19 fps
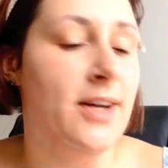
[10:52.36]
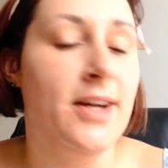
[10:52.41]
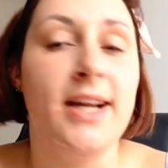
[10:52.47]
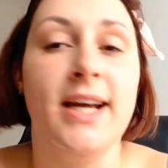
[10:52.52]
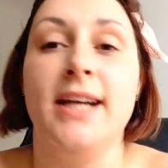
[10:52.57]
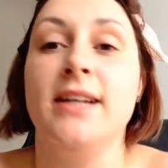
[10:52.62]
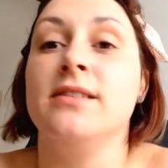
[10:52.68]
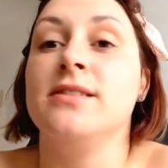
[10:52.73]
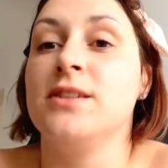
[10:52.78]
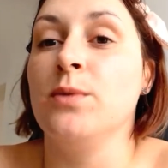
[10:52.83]

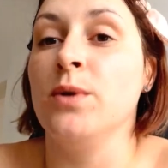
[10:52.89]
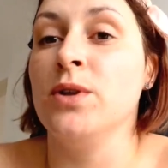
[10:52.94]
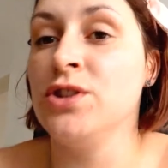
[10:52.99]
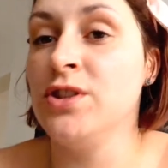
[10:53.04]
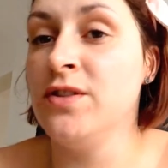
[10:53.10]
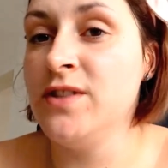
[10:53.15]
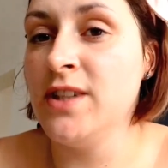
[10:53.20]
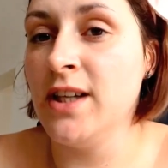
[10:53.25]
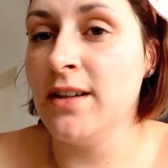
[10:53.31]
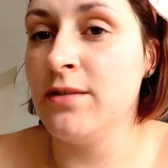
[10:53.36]
Okay, so once
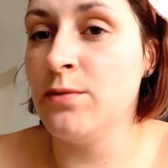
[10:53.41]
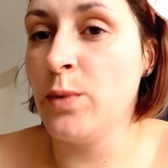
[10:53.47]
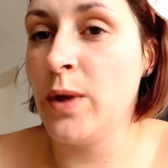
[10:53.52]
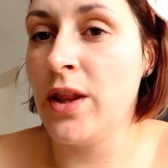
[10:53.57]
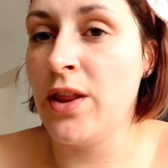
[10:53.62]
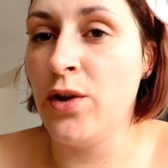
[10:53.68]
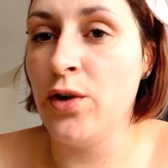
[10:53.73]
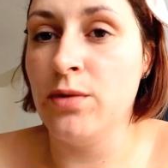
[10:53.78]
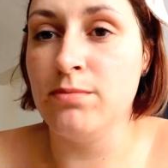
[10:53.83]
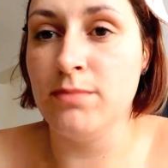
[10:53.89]
you've done
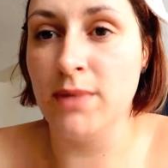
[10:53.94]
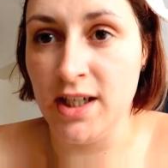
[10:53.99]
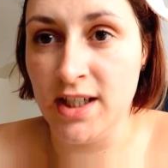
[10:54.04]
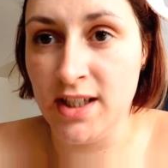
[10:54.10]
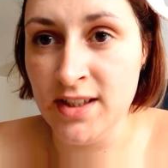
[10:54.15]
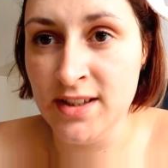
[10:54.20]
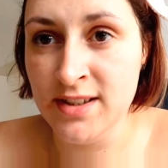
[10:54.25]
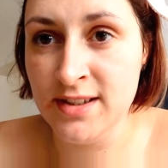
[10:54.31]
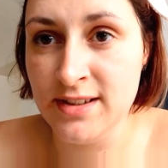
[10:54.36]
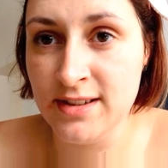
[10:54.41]
with your
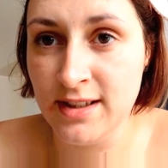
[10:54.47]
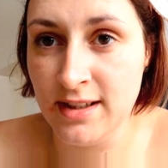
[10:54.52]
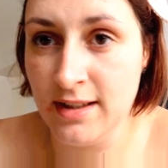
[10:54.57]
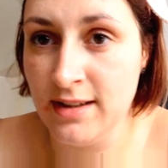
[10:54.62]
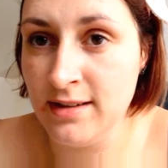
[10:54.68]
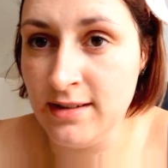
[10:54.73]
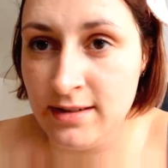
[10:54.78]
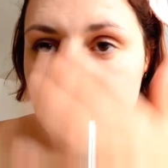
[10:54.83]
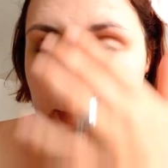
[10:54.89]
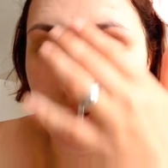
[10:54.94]
mask,
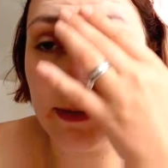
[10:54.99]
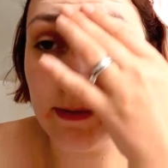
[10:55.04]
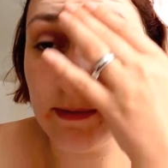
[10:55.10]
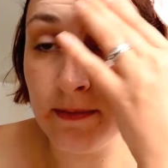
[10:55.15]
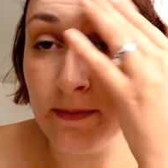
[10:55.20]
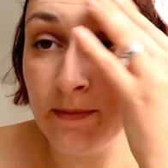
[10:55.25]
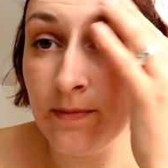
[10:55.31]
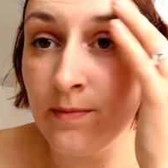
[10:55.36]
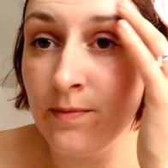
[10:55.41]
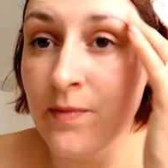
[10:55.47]

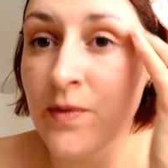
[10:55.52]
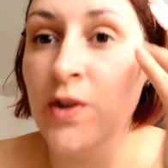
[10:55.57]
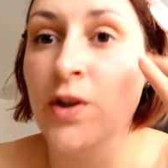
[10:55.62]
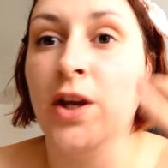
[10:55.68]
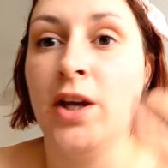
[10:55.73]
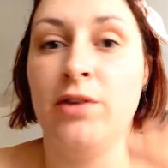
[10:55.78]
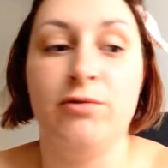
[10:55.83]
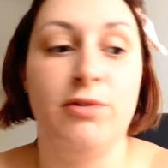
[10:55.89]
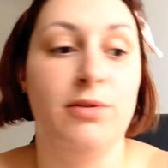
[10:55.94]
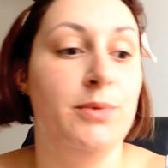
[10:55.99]
you
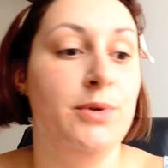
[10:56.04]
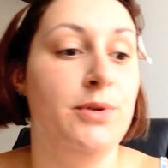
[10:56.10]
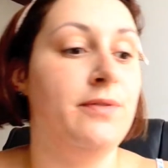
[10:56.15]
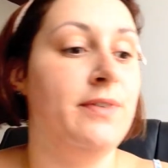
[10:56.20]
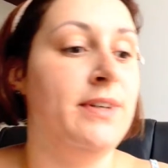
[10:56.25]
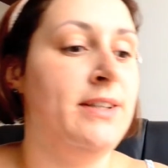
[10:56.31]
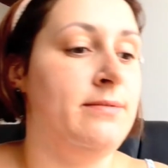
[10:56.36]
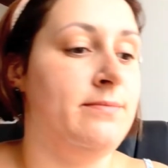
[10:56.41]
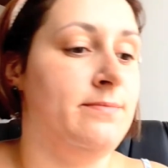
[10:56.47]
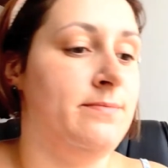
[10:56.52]
can remove
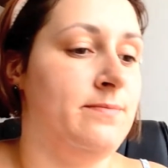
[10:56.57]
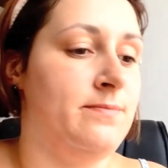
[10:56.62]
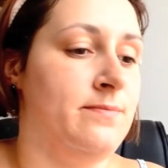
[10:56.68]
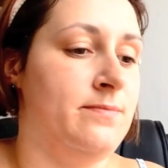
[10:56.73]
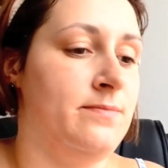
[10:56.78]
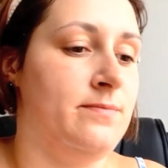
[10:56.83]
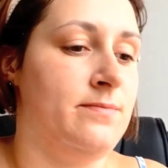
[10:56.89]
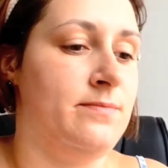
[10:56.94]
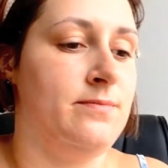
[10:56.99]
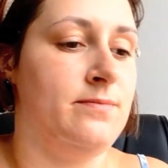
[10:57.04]
it.
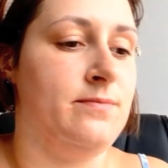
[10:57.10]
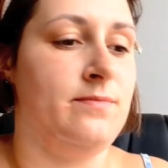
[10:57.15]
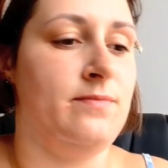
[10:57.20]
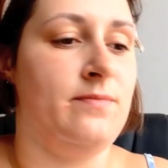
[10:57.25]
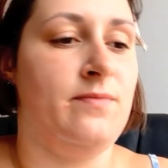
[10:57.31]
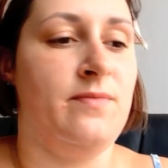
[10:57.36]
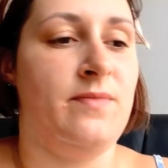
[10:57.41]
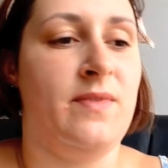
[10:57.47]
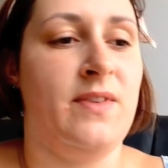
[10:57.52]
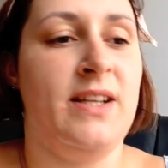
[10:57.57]

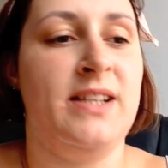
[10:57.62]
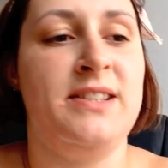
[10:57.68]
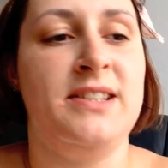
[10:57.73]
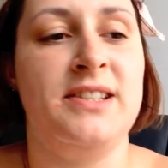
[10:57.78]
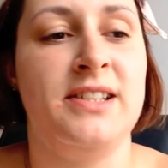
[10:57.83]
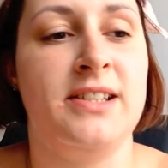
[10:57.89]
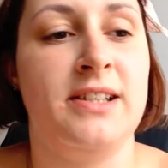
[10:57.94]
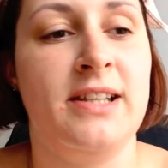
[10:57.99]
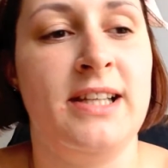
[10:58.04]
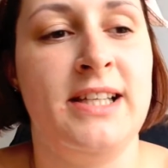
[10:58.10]

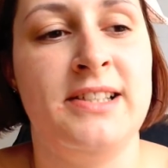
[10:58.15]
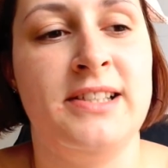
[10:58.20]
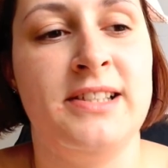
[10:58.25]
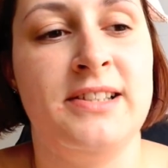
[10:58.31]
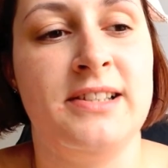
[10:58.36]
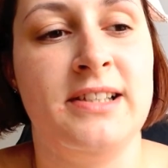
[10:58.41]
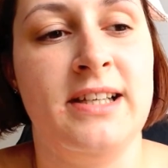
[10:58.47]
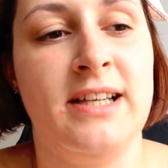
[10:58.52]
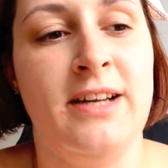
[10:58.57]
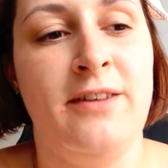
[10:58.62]
This is
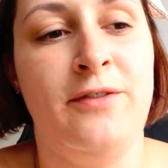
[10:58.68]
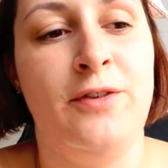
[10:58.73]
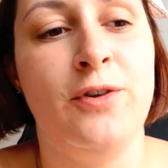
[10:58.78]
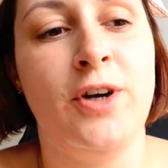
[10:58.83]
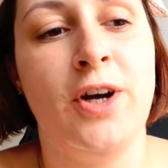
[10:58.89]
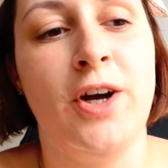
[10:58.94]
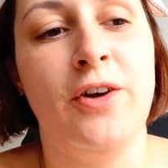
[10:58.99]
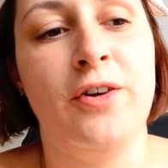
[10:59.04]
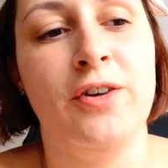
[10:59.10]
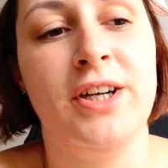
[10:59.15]
if you're
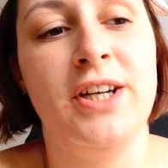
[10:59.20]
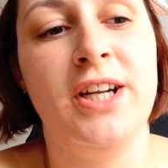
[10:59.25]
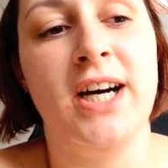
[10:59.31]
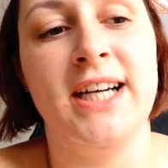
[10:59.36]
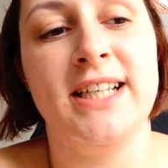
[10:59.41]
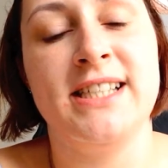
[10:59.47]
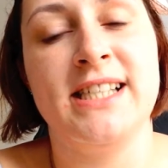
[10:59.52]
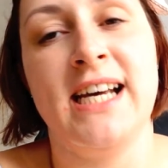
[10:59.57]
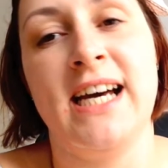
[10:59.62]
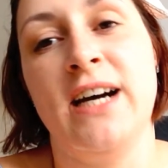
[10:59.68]
going on a
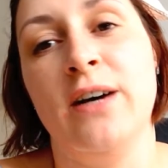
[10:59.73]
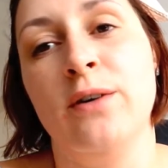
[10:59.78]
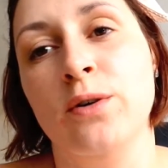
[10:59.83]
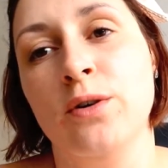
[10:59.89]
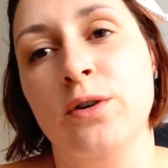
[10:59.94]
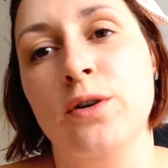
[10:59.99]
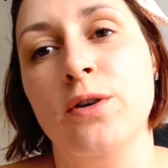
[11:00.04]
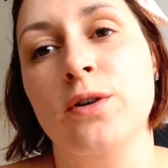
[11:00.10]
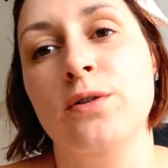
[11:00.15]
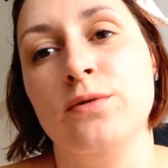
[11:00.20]
night out
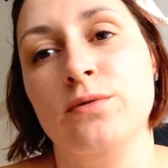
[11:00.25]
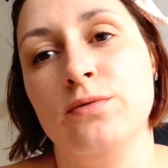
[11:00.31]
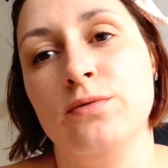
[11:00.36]
or